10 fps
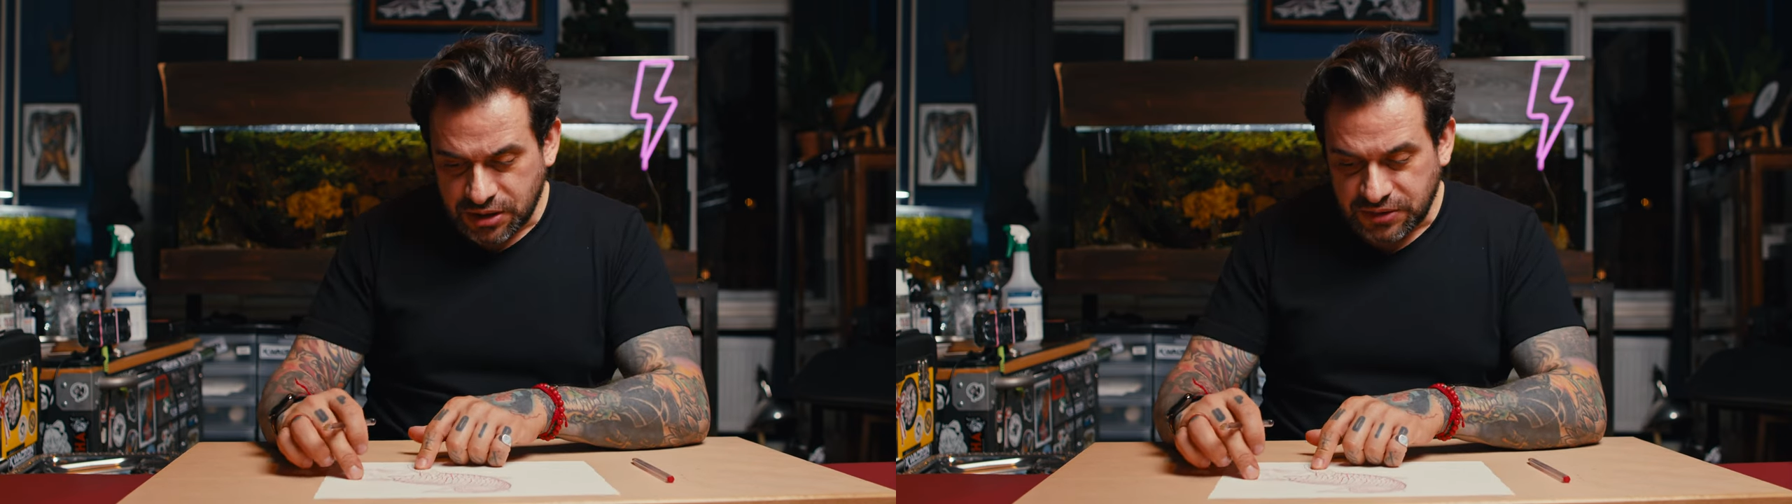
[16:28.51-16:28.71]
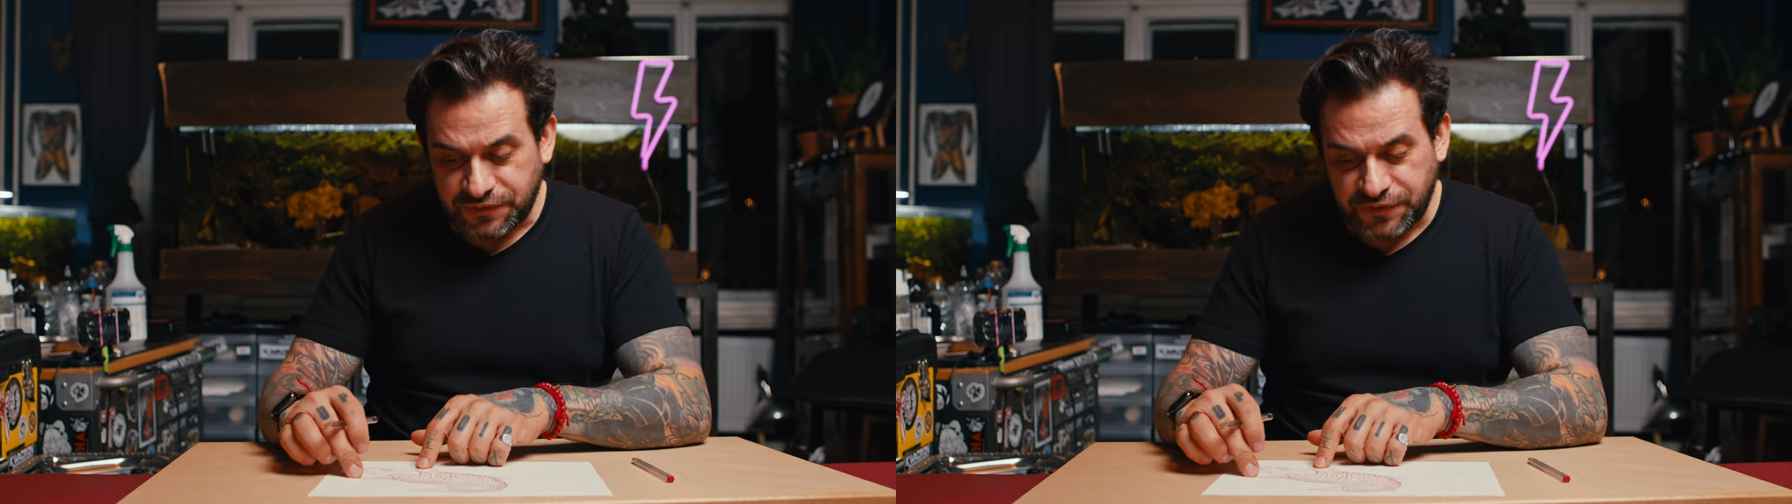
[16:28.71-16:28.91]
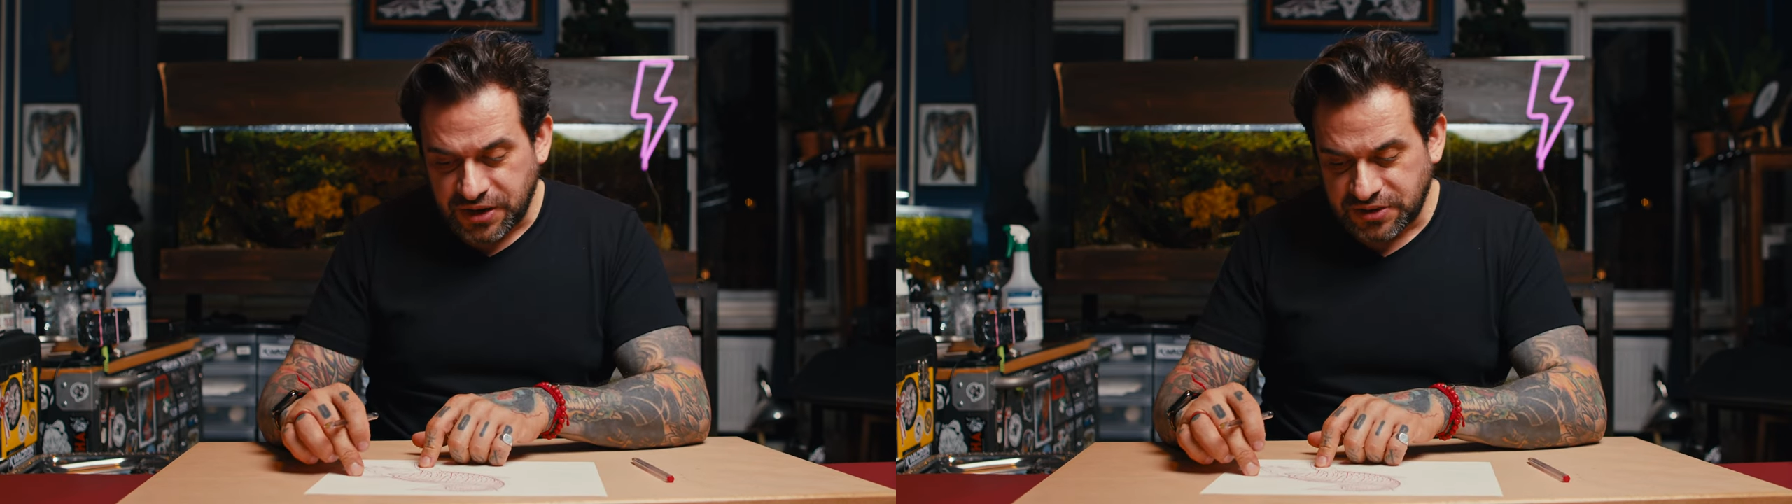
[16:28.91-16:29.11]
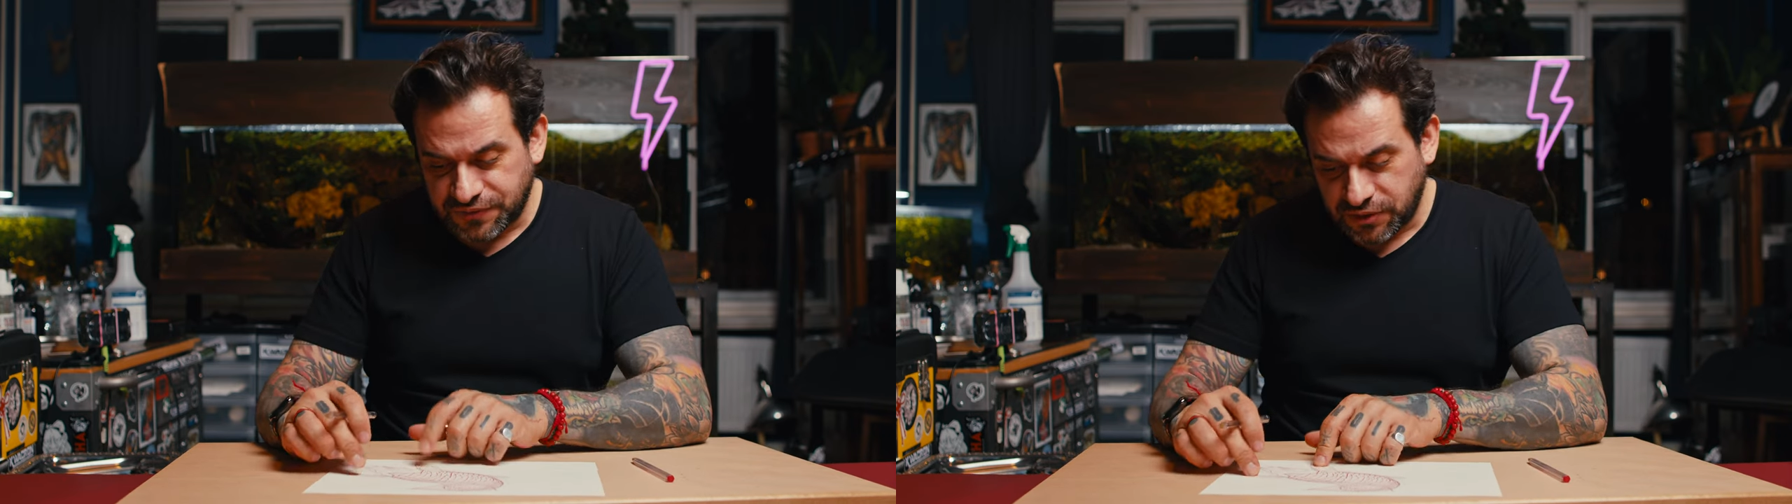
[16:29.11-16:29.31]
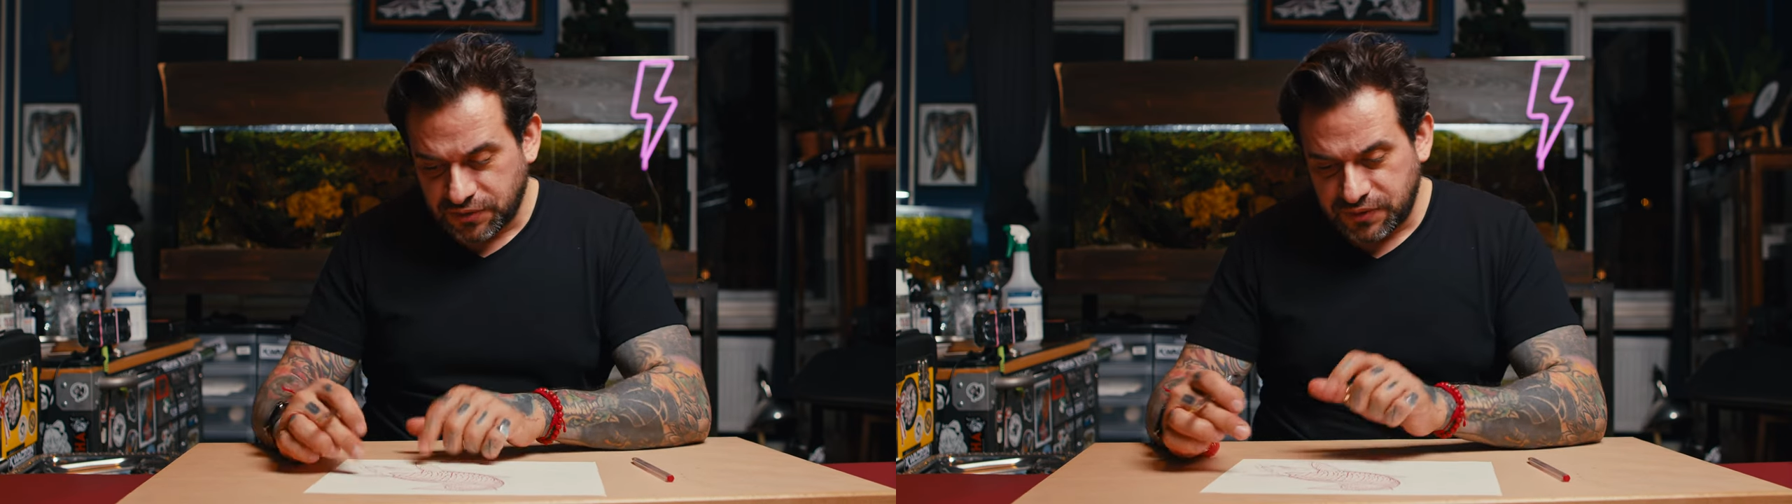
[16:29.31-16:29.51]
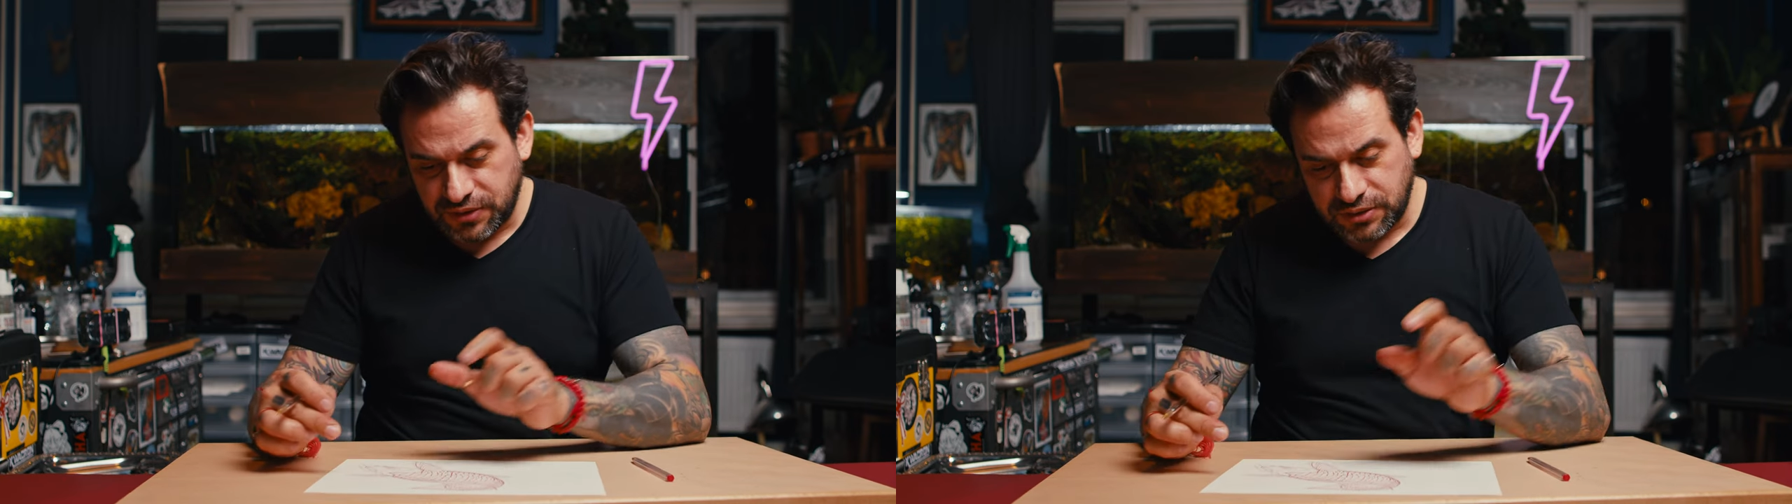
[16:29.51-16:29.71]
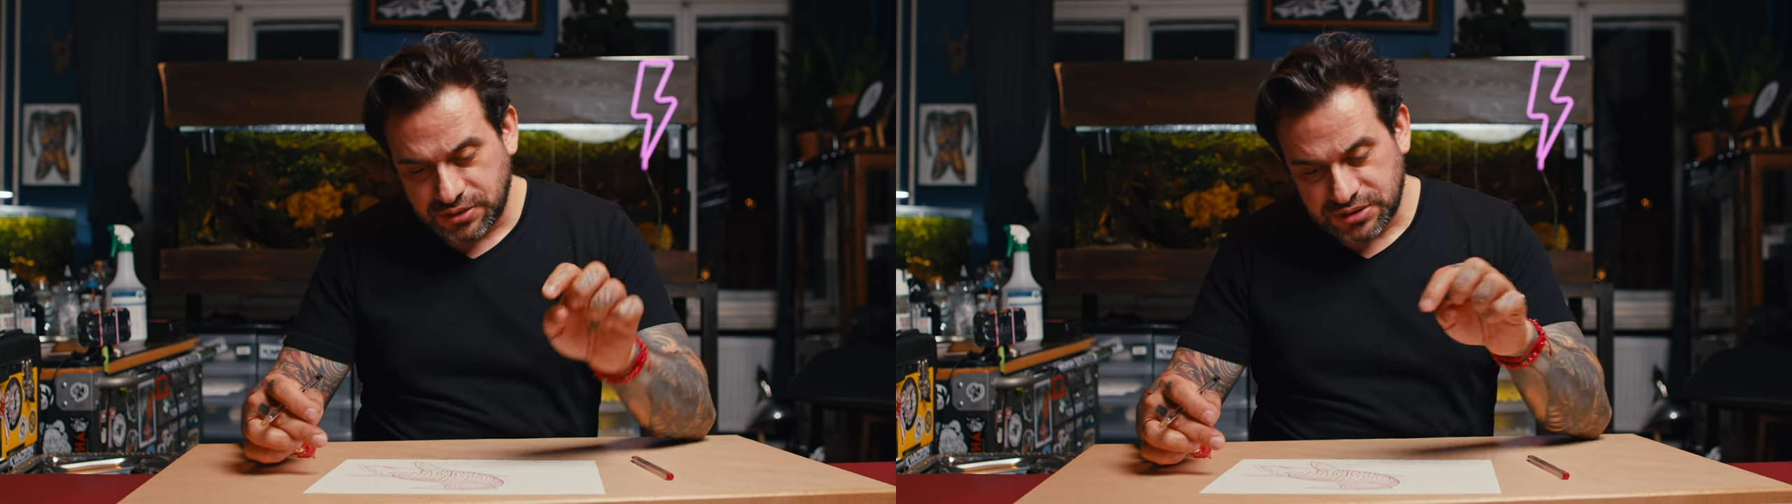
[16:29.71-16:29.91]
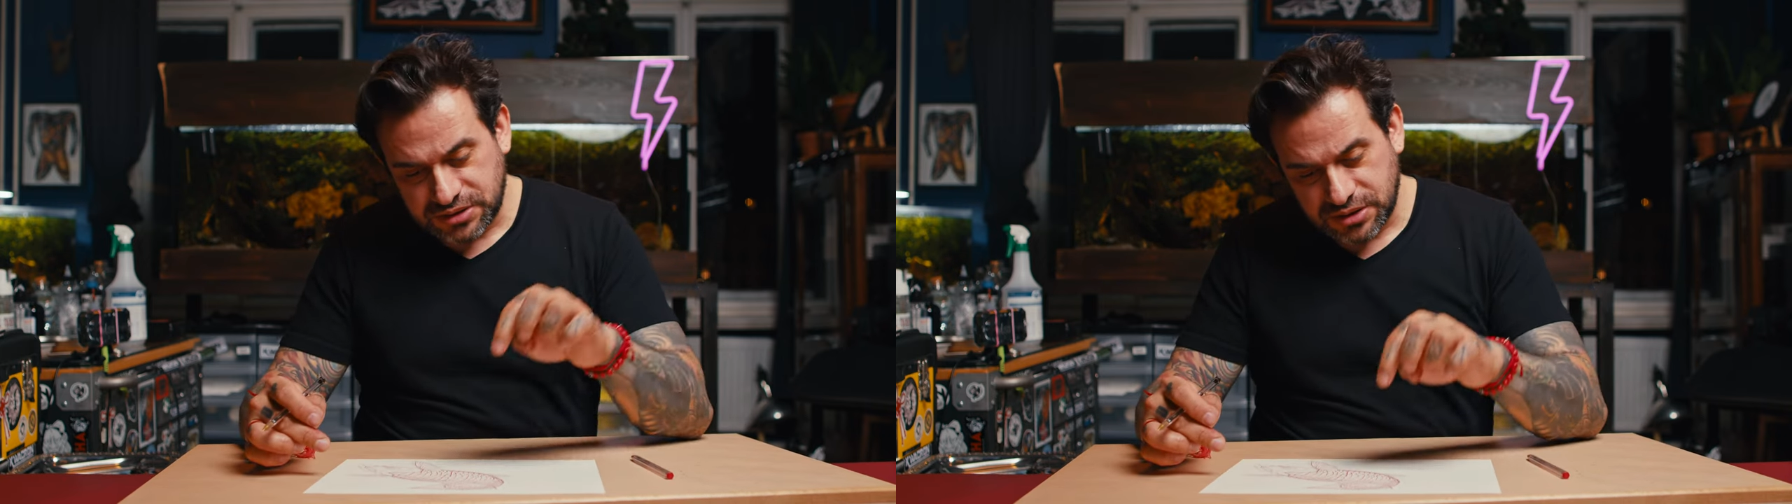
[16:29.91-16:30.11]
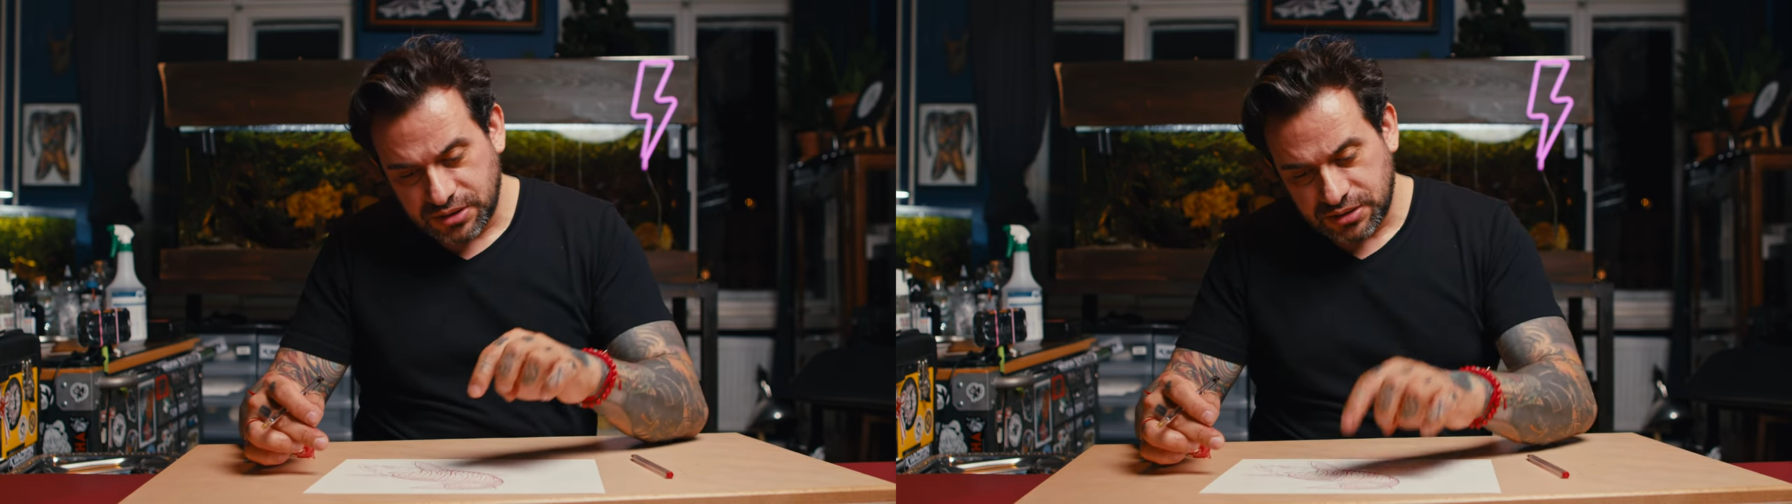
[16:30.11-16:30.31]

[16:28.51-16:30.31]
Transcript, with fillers: the thin front thins